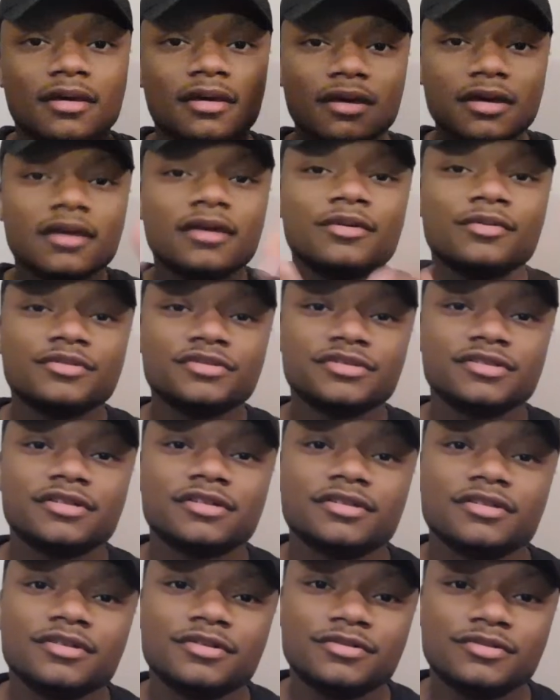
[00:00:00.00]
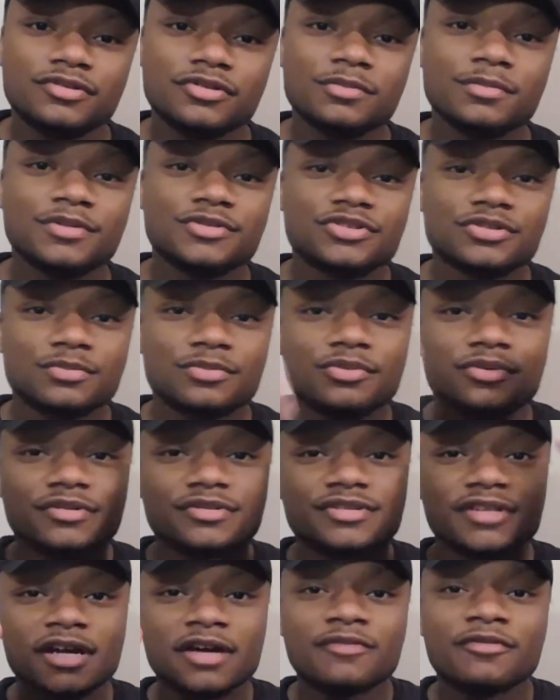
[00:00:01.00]
Hey, what's good YouTube? It's your
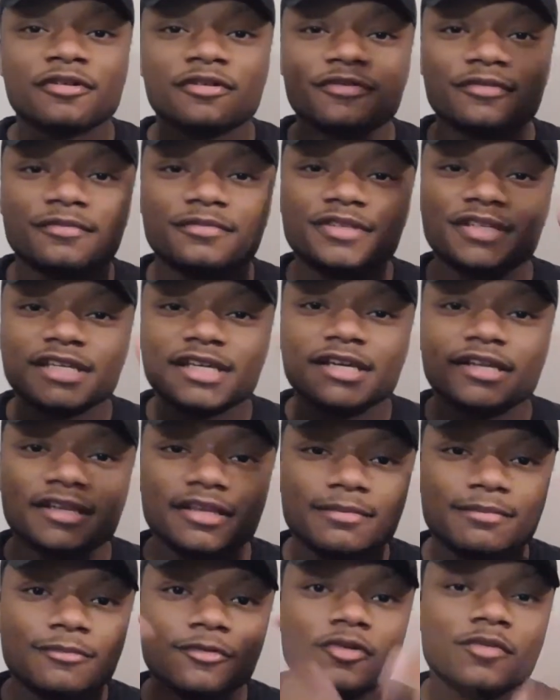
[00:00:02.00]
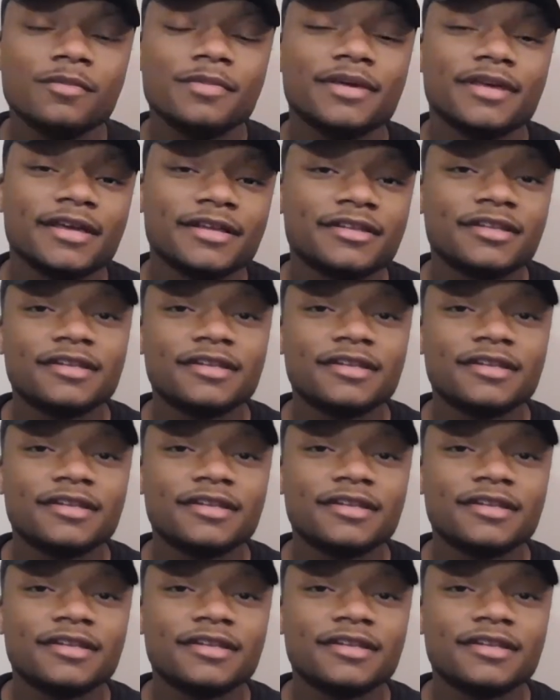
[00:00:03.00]
boy Tyrelle from T D Movement, and